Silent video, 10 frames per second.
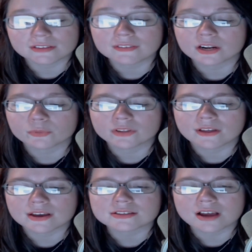And then I
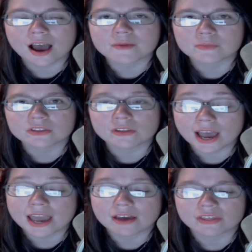realized I
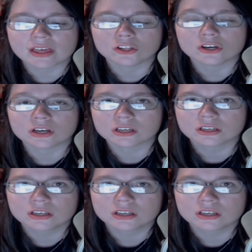have that look.